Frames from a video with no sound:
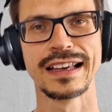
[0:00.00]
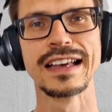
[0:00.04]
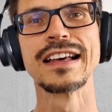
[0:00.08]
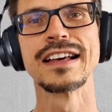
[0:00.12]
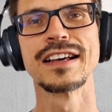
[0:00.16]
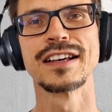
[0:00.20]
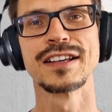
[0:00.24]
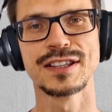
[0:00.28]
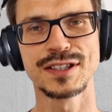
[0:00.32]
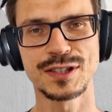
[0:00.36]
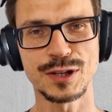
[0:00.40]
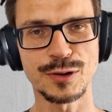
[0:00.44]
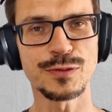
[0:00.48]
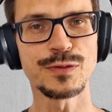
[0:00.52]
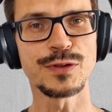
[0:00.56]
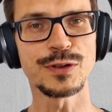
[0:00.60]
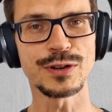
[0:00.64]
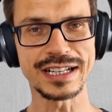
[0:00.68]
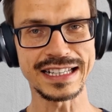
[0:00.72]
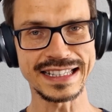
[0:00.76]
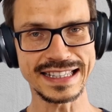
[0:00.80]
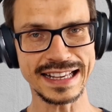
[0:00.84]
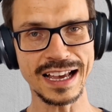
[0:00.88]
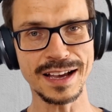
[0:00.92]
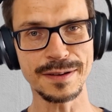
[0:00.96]
So for
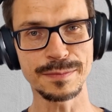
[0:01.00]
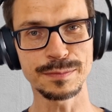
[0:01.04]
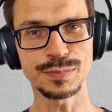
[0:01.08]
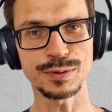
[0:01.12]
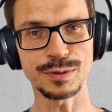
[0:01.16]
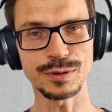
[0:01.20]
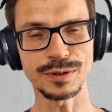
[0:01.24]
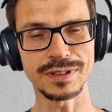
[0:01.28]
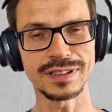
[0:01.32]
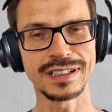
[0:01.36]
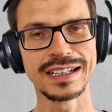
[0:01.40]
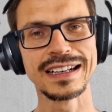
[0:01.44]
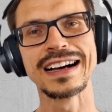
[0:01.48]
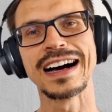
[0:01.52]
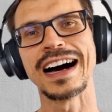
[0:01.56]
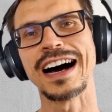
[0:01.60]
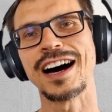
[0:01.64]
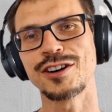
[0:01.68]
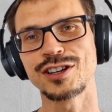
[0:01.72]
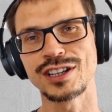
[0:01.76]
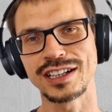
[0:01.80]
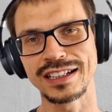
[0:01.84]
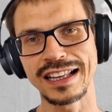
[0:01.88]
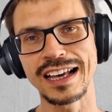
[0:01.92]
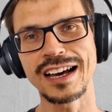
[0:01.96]
example, our
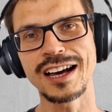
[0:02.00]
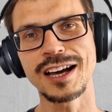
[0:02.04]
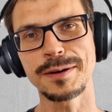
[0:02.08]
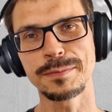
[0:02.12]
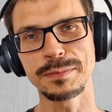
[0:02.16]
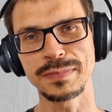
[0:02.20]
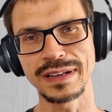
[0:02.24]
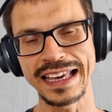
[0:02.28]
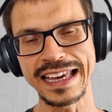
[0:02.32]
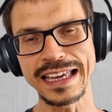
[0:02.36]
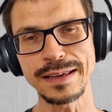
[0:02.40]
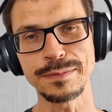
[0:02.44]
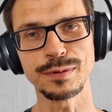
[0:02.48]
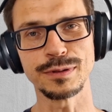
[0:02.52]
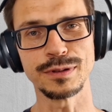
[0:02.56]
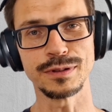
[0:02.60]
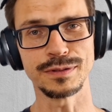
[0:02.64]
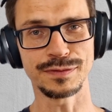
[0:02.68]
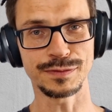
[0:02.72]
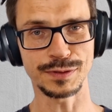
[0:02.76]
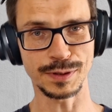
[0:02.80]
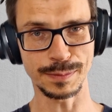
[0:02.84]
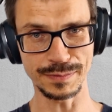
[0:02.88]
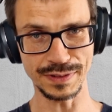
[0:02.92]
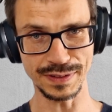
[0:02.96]
alarm label
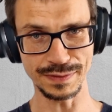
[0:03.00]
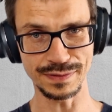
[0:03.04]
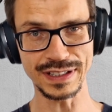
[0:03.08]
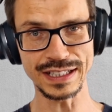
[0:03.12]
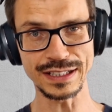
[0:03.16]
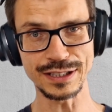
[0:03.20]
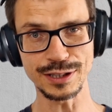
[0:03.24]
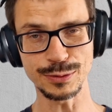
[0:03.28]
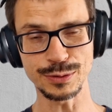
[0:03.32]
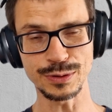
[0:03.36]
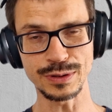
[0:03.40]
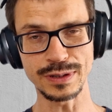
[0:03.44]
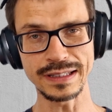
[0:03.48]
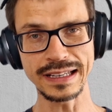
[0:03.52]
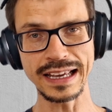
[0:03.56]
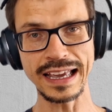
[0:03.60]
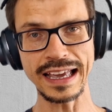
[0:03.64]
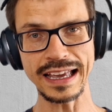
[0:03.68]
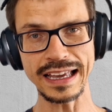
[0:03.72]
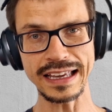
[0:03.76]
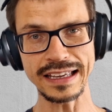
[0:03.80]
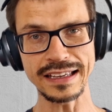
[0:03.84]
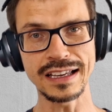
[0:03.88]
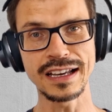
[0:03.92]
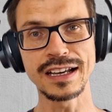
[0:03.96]
from the video
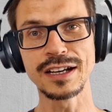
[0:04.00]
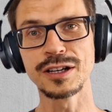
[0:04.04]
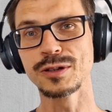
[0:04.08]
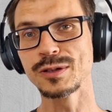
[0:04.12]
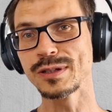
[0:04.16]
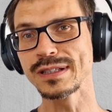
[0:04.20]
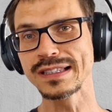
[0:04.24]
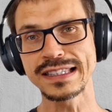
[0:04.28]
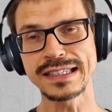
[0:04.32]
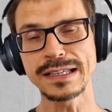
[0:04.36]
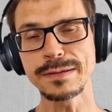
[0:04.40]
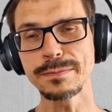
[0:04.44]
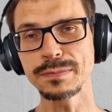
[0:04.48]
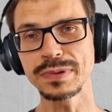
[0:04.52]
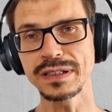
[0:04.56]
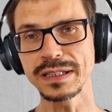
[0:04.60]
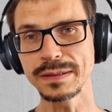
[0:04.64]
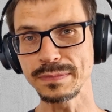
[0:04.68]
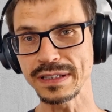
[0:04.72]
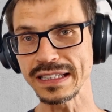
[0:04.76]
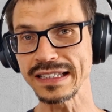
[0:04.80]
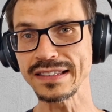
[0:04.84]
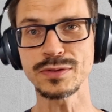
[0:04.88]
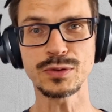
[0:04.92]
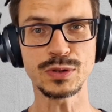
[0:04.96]
today could simply be
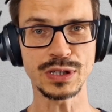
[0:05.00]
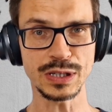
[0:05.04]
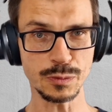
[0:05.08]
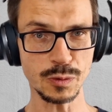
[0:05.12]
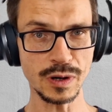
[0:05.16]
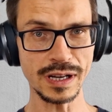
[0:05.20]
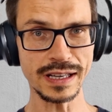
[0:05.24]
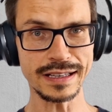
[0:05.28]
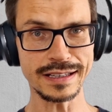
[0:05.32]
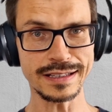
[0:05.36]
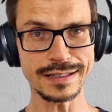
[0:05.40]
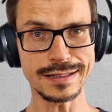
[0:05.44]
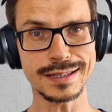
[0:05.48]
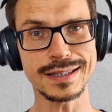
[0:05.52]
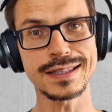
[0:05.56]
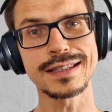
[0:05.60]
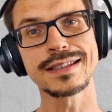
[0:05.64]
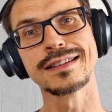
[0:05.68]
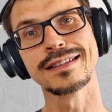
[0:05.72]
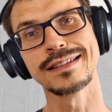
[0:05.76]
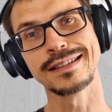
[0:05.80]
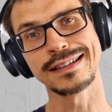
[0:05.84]
3 words: